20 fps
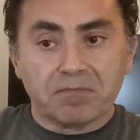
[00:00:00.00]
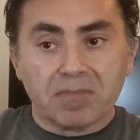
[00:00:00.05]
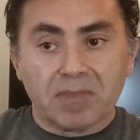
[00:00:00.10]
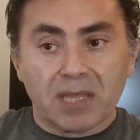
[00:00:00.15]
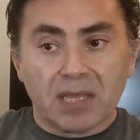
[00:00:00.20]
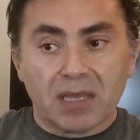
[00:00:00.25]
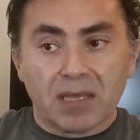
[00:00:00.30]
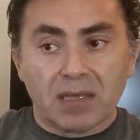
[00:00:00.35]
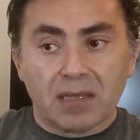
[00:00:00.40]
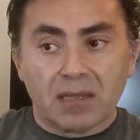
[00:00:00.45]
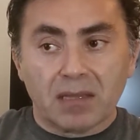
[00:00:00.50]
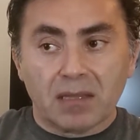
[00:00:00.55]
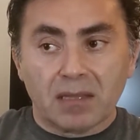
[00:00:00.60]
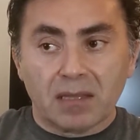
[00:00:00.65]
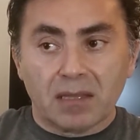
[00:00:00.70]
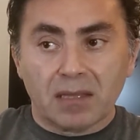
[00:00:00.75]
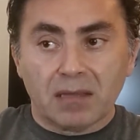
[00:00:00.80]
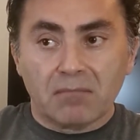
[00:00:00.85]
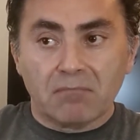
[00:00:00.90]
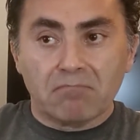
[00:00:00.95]

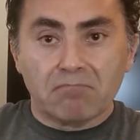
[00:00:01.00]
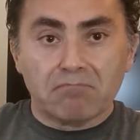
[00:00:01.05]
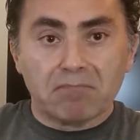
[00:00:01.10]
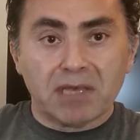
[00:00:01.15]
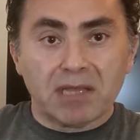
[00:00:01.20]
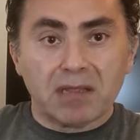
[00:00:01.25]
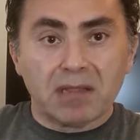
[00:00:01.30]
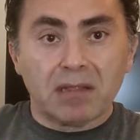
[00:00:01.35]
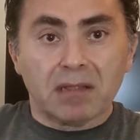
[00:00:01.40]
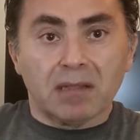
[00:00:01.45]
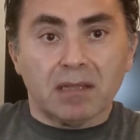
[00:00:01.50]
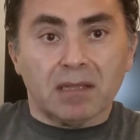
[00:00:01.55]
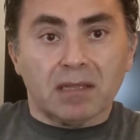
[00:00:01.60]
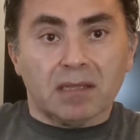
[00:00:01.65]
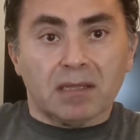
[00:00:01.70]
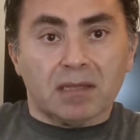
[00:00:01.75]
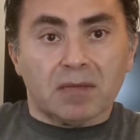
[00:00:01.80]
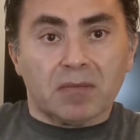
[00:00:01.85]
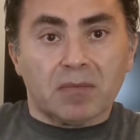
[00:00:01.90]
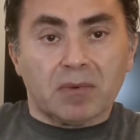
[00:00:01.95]
The middle
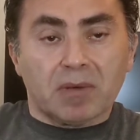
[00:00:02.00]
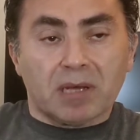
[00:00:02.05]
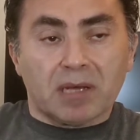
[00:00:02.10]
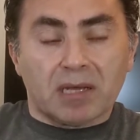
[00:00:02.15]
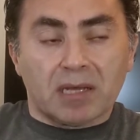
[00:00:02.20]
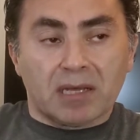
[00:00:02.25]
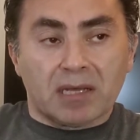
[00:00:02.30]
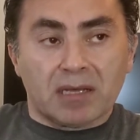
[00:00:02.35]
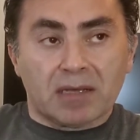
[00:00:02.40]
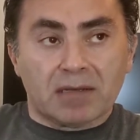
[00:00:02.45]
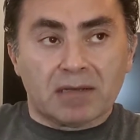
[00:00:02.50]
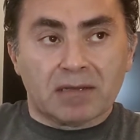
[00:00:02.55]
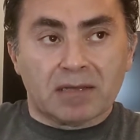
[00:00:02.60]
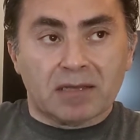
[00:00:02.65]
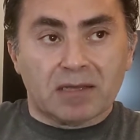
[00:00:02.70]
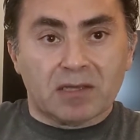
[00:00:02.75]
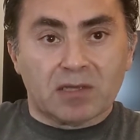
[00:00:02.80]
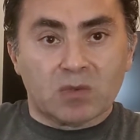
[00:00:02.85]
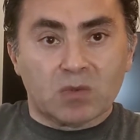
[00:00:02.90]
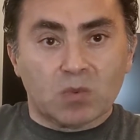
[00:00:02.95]

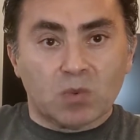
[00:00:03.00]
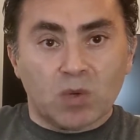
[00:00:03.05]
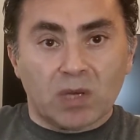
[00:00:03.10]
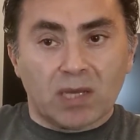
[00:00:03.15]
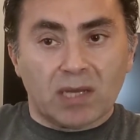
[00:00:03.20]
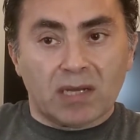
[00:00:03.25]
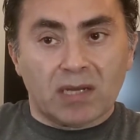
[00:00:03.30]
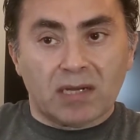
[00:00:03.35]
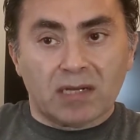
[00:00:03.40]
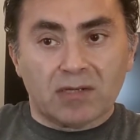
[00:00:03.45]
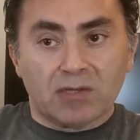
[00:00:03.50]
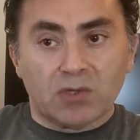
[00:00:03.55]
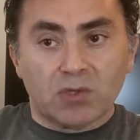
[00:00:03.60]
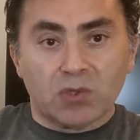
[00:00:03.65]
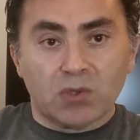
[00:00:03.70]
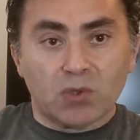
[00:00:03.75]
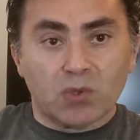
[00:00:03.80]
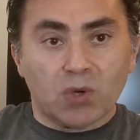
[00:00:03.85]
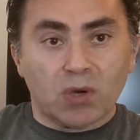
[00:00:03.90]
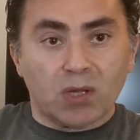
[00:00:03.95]
is where you
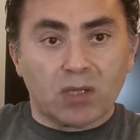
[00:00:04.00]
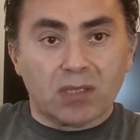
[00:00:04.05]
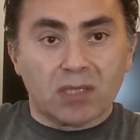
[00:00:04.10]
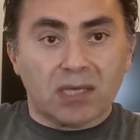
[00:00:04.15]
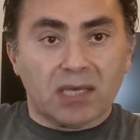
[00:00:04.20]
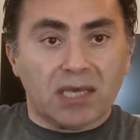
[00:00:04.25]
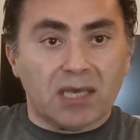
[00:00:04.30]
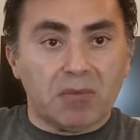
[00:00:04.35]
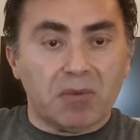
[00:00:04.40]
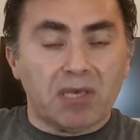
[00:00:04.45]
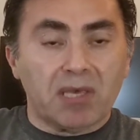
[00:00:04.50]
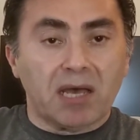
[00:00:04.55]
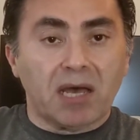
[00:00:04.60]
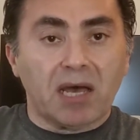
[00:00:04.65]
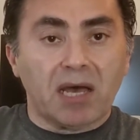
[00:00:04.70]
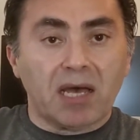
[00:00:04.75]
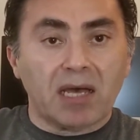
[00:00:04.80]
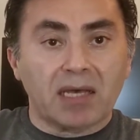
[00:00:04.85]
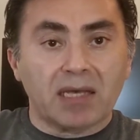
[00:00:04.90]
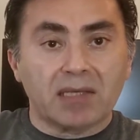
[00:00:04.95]
do all the
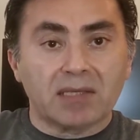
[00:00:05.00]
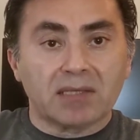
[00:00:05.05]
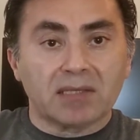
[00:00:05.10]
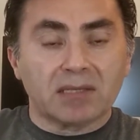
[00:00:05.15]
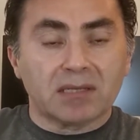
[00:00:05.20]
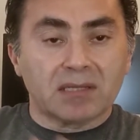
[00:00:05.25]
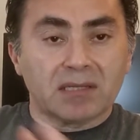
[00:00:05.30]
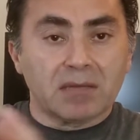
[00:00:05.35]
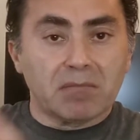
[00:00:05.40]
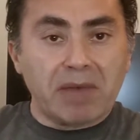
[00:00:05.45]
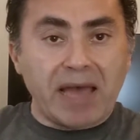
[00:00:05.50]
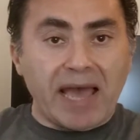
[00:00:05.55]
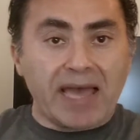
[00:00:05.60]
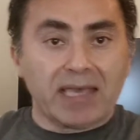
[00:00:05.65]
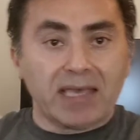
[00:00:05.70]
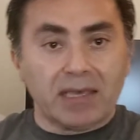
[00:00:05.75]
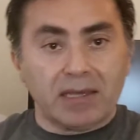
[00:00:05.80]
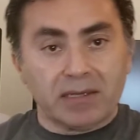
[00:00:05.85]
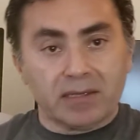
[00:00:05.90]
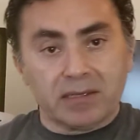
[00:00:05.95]
APIs, and then the
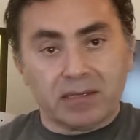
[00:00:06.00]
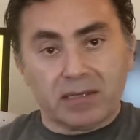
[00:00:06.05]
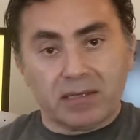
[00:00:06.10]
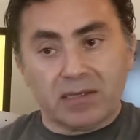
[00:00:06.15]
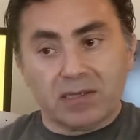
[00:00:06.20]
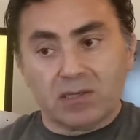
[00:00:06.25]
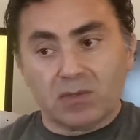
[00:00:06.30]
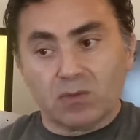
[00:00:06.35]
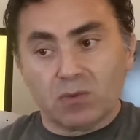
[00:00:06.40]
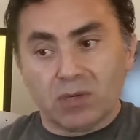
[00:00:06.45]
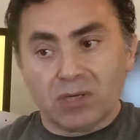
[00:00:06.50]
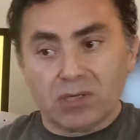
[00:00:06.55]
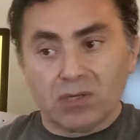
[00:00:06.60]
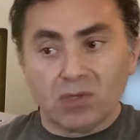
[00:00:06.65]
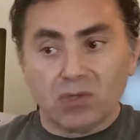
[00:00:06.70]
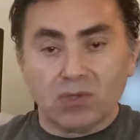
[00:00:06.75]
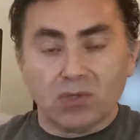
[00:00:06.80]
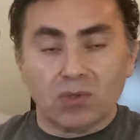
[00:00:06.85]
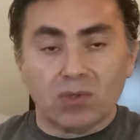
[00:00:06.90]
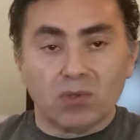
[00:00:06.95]
back end is where
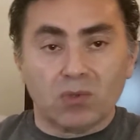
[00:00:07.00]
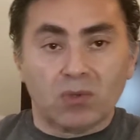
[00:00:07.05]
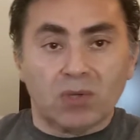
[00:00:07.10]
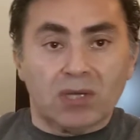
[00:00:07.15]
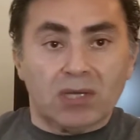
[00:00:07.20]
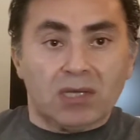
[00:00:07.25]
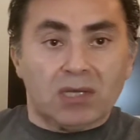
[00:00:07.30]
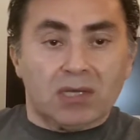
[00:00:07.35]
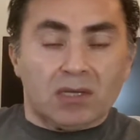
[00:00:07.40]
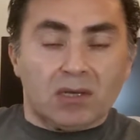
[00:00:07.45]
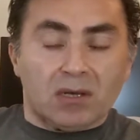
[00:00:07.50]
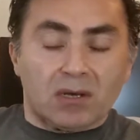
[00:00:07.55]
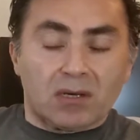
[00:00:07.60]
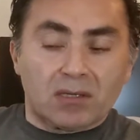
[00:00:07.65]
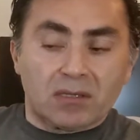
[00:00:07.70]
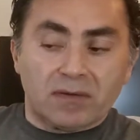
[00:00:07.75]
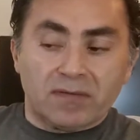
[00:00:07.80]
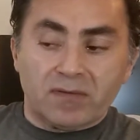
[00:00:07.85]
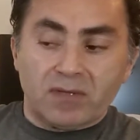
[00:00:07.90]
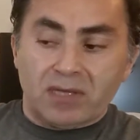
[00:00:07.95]
you do
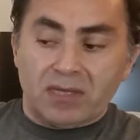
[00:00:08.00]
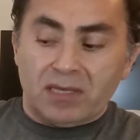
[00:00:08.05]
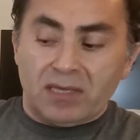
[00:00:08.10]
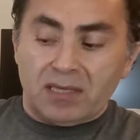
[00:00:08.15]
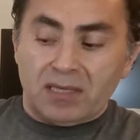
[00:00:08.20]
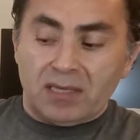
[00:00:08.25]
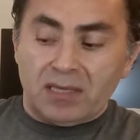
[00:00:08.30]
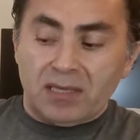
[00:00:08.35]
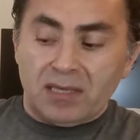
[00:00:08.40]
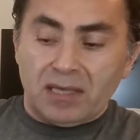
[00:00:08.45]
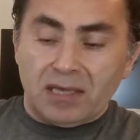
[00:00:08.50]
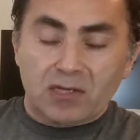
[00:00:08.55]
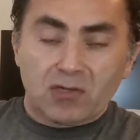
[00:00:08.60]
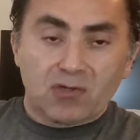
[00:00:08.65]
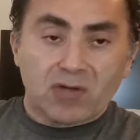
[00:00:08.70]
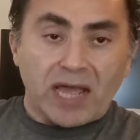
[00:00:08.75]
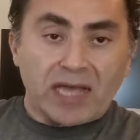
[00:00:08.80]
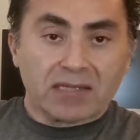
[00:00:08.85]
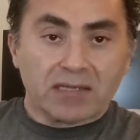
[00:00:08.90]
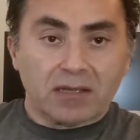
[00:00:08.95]
all of the
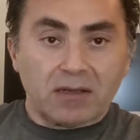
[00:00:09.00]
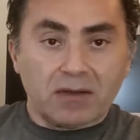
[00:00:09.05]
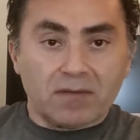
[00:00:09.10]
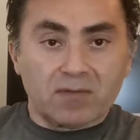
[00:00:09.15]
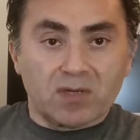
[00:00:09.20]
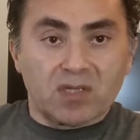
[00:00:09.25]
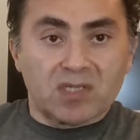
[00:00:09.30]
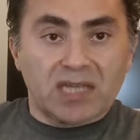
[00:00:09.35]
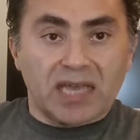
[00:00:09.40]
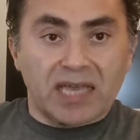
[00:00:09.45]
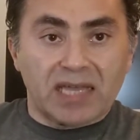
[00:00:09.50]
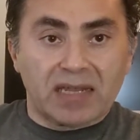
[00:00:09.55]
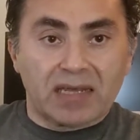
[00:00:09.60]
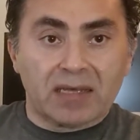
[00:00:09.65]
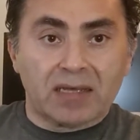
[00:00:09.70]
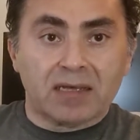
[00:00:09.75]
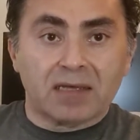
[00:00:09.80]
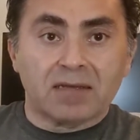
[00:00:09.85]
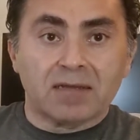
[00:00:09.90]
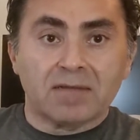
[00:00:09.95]
extracting of the
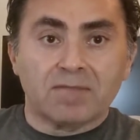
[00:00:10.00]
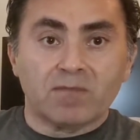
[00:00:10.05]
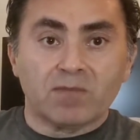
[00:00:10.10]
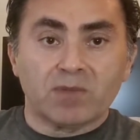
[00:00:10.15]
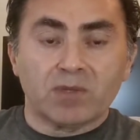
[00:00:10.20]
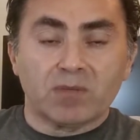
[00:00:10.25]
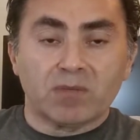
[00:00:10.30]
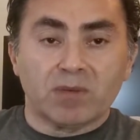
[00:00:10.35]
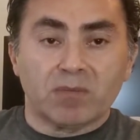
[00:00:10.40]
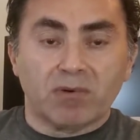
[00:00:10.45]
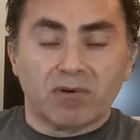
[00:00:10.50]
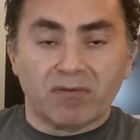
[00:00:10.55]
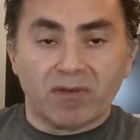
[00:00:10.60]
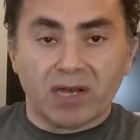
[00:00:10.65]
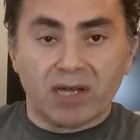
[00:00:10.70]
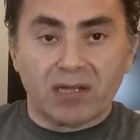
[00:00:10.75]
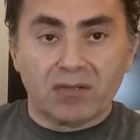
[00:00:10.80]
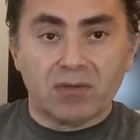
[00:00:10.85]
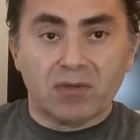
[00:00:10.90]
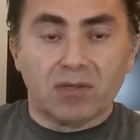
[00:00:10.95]
data to be
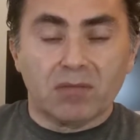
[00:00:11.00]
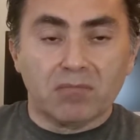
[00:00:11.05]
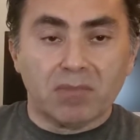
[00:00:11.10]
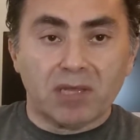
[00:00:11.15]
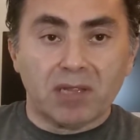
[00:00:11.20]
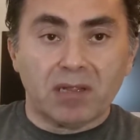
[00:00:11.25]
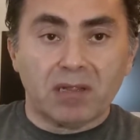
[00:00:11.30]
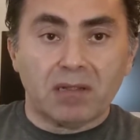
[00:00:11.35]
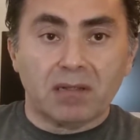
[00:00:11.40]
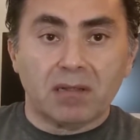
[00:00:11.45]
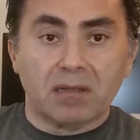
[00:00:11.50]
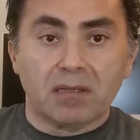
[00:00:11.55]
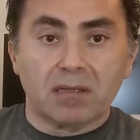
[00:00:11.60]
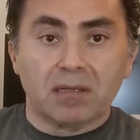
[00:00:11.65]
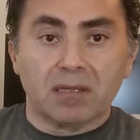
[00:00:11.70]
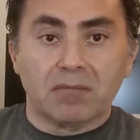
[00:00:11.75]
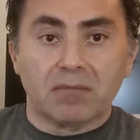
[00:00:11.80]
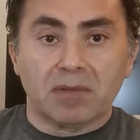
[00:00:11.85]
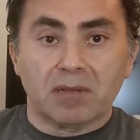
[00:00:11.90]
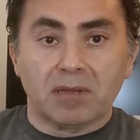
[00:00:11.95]
provided to the middle
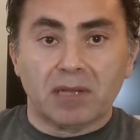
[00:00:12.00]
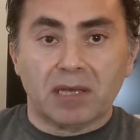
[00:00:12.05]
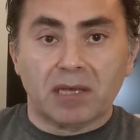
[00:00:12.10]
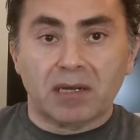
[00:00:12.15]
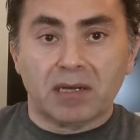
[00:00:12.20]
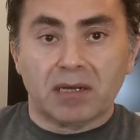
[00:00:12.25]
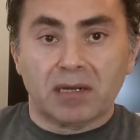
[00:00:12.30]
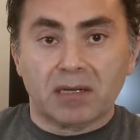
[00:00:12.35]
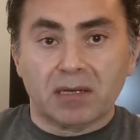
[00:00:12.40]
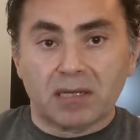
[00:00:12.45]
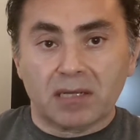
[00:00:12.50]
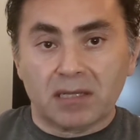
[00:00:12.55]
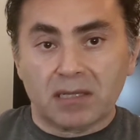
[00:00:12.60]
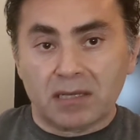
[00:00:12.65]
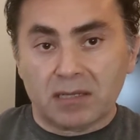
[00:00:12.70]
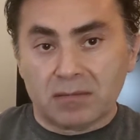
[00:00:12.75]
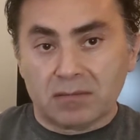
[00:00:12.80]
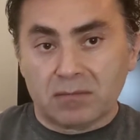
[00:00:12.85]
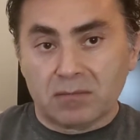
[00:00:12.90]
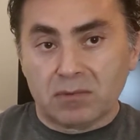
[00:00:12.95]
layer, and
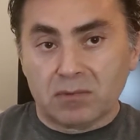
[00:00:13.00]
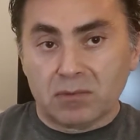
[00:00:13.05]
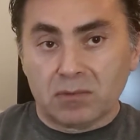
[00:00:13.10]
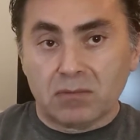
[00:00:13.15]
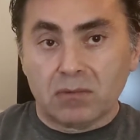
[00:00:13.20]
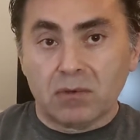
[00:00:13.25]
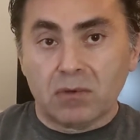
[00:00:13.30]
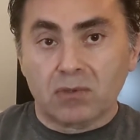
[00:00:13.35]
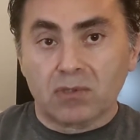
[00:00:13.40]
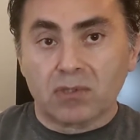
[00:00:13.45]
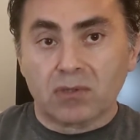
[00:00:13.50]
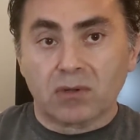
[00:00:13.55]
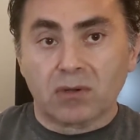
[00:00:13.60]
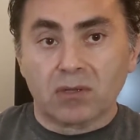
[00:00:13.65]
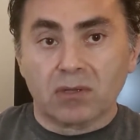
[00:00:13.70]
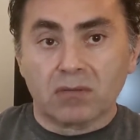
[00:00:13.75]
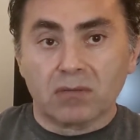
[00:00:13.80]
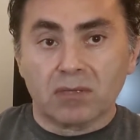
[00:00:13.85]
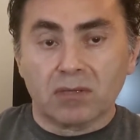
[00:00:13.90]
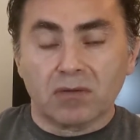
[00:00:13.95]
then goes in
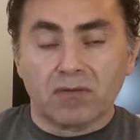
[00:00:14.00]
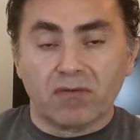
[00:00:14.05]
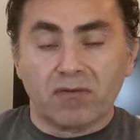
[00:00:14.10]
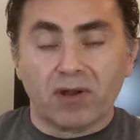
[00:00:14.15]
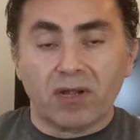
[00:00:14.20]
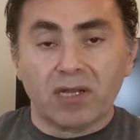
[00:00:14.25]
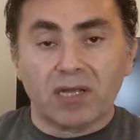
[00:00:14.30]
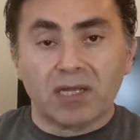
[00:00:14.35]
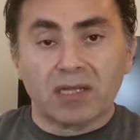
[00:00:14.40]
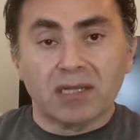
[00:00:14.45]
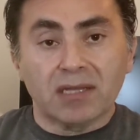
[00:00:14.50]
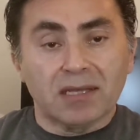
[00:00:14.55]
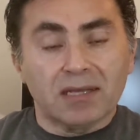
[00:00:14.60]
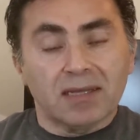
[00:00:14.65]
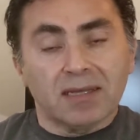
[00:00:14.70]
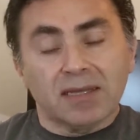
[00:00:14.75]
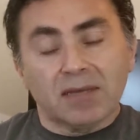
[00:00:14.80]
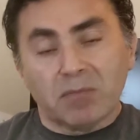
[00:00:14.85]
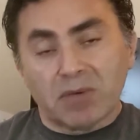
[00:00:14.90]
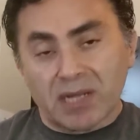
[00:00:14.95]
all the way to the front end.
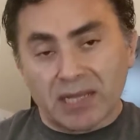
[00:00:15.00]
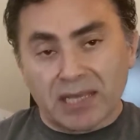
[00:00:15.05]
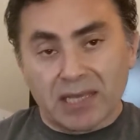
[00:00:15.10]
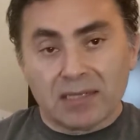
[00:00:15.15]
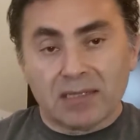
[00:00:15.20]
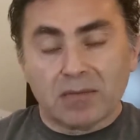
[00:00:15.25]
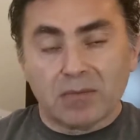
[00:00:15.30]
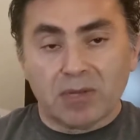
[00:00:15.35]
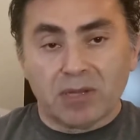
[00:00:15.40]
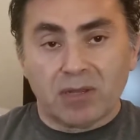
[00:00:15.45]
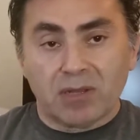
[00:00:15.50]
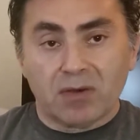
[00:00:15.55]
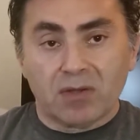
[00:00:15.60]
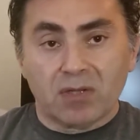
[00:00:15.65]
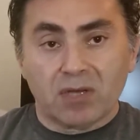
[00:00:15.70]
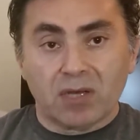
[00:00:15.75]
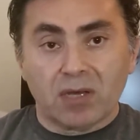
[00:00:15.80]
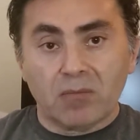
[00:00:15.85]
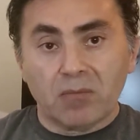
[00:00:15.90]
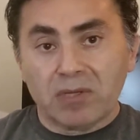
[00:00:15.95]
But again, depending on
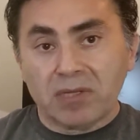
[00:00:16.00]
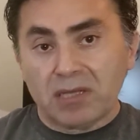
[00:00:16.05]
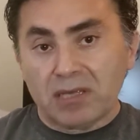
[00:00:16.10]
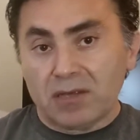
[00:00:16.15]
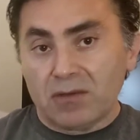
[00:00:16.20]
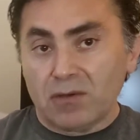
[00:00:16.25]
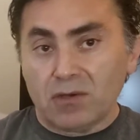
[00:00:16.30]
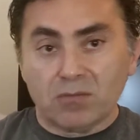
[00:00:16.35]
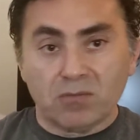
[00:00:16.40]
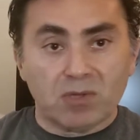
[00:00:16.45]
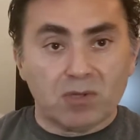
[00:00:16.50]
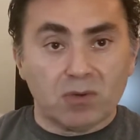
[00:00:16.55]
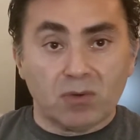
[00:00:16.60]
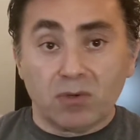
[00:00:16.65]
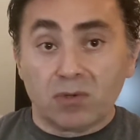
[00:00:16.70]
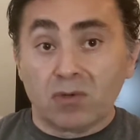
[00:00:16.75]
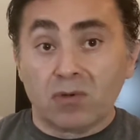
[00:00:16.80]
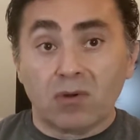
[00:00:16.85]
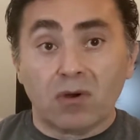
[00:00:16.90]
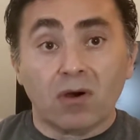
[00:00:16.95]
the company, you could be
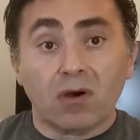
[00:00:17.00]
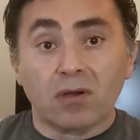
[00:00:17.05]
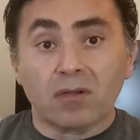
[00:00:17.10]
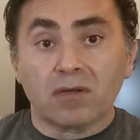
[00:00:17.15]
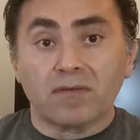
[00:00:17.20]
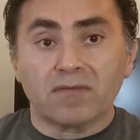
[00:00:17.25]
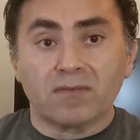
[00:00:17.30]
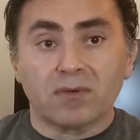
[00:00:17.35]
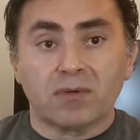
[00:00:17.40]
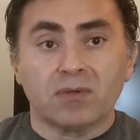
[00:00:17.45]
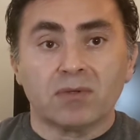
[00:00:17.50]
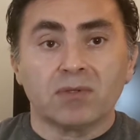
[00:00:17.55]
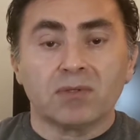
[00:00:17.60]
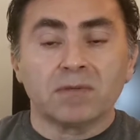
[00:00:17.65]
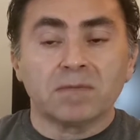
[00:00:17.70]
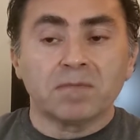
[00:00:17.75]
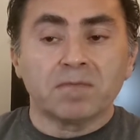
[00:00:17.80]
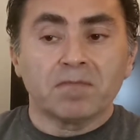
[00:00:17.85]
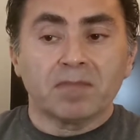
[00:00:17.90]
doing all of those.